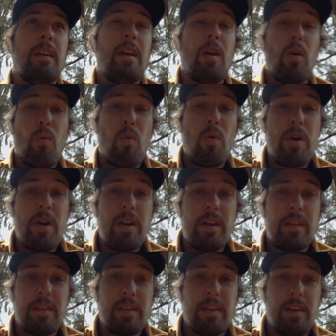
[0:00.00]
it
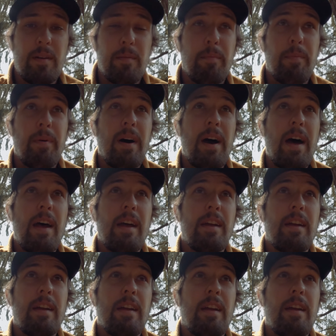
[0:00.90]
worked,
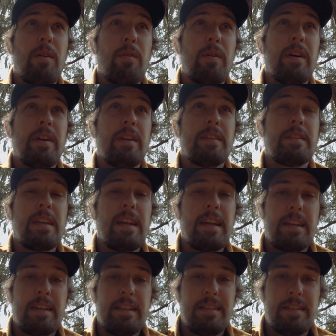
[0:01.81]
but it was
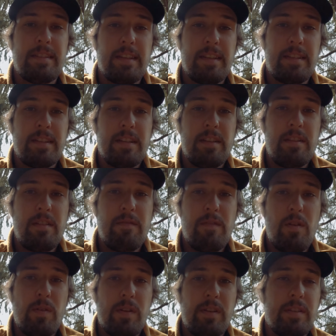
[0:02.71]
inconsistently
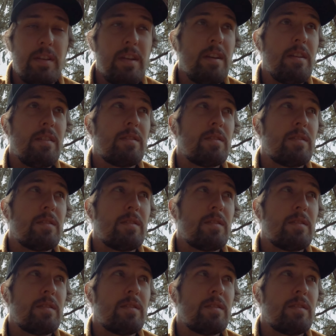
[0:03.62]
focusing.